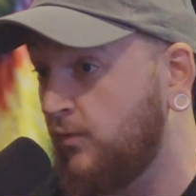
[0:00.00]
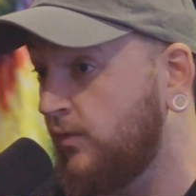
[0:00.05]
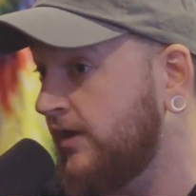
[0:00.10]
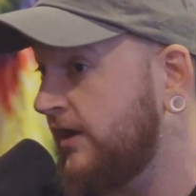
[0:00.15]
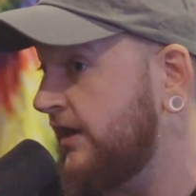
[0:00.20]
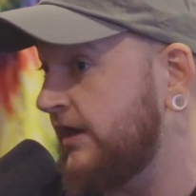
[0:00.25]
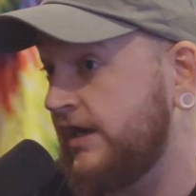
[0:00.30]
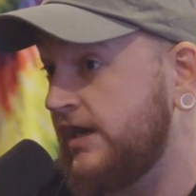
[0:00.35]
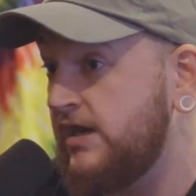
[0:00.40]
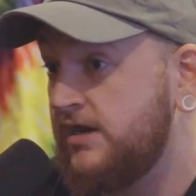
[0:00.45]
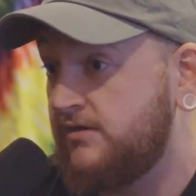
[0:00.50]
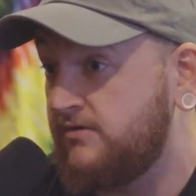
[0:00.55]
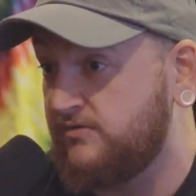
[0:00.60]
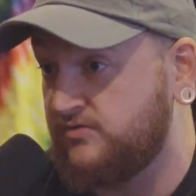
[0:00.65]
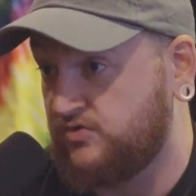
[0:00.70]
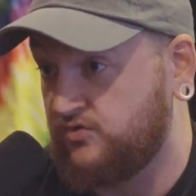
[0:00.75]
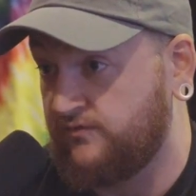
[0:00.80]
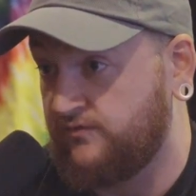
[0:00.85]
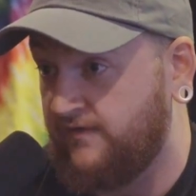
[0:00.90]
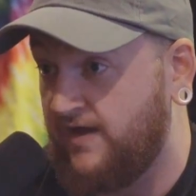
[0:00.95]
What I needed to
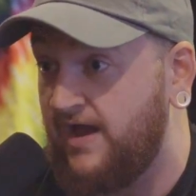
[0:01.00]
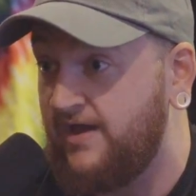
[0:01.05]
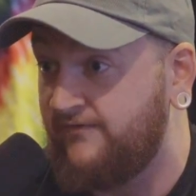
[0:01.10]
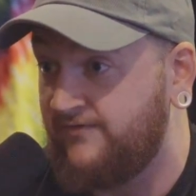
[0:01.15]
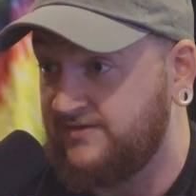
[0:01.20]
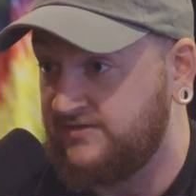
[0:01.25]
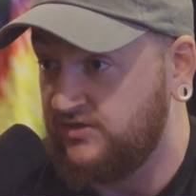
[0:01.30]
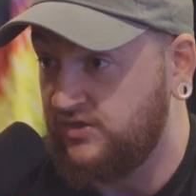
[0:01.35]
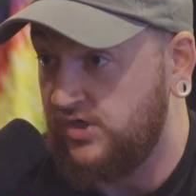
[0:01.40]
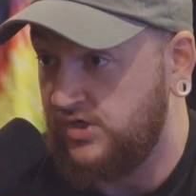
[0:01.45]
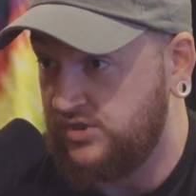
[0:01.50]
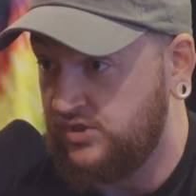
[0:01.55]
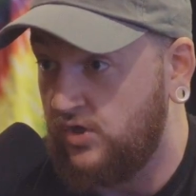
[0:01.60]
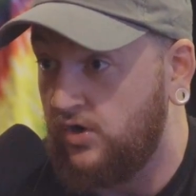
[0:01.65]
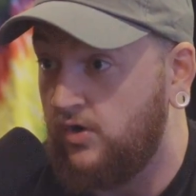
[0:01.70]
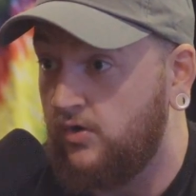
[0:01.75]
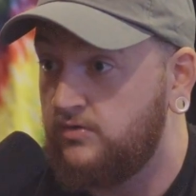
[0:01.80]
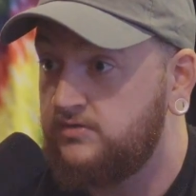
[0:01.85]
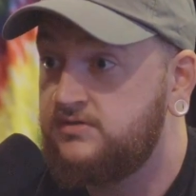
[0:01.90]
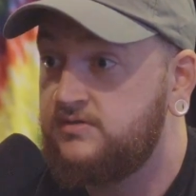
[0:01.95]
survive as an
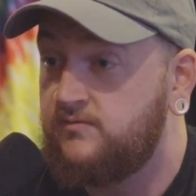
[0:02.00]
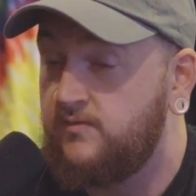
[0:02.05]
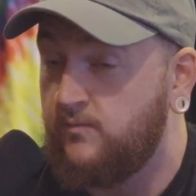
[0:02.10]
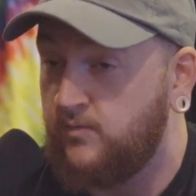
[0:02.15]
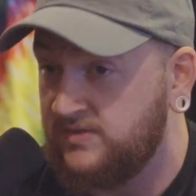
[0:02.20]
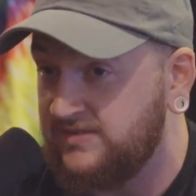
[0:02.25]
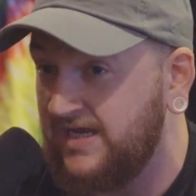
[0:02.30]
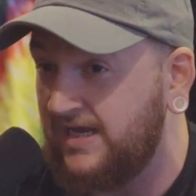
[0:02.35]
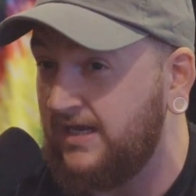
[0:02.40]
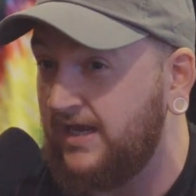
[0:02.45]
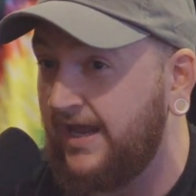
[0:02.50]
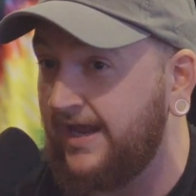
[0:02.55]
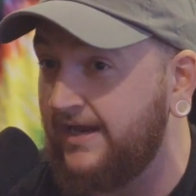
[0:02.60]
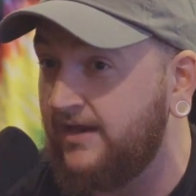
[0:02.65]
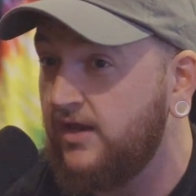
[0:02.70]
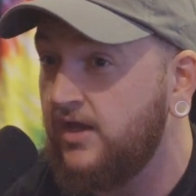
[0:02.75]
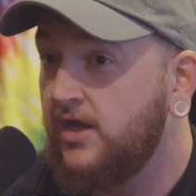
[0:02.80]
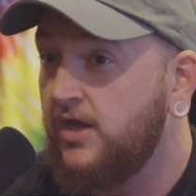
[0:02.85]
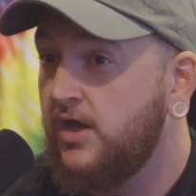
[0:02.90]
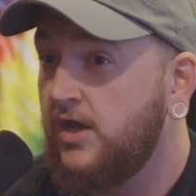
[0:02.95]
adult was at
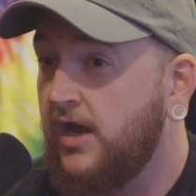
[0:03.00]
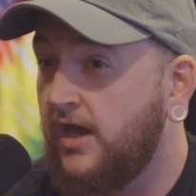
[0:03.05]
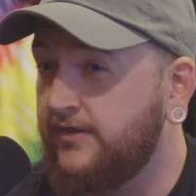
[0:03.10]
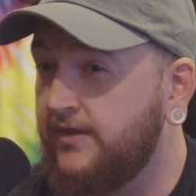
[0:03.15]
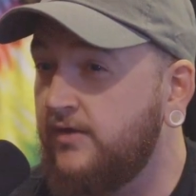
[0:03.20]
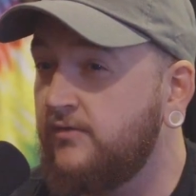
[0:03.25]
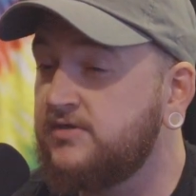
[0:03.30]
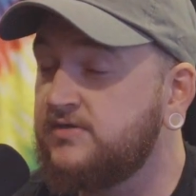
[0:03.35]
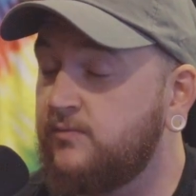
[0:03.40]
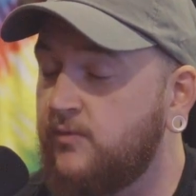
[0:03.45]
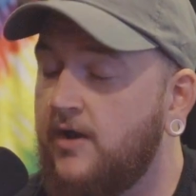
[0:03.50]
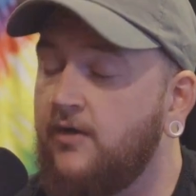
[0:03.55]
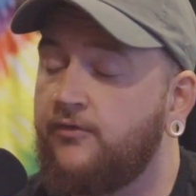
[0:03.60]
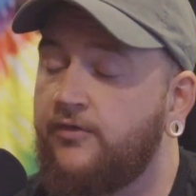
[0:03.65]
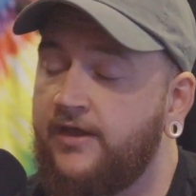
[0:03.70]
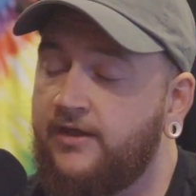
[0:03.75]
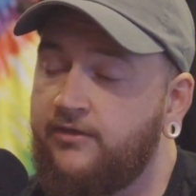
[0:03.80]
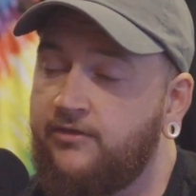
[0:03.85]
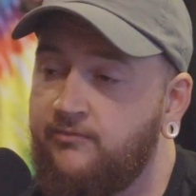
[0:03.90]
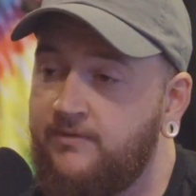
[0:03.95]
like, I think it was around
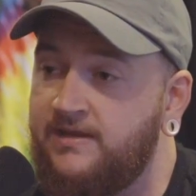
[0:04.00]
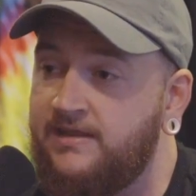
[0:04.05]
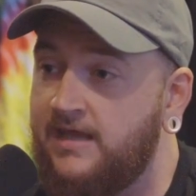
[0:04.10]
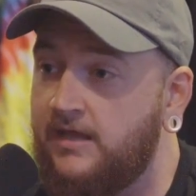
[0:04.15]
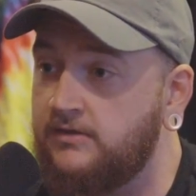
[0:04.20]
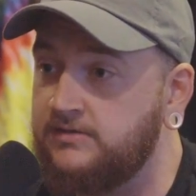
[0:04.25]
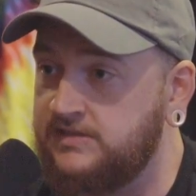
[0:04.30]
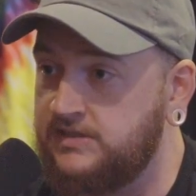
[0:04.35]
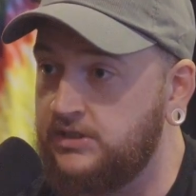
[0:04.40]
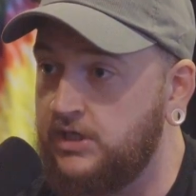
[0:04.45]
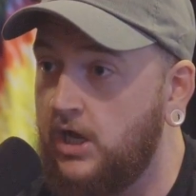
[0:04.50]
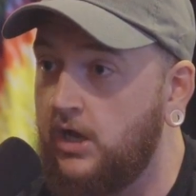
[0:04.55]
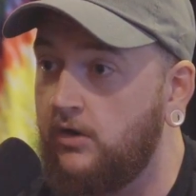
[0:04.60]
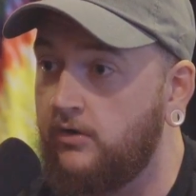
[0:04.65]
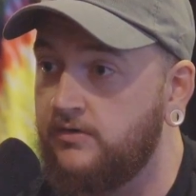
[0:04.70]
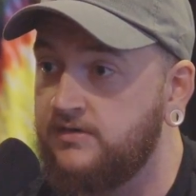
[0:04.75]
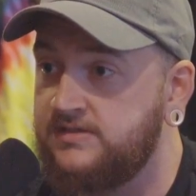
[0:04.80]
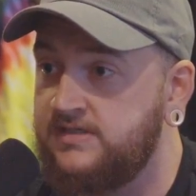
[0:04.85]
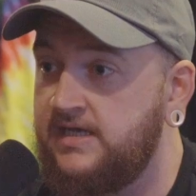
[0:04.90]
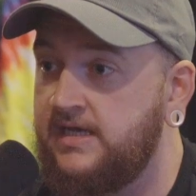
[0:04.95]
like $3,000.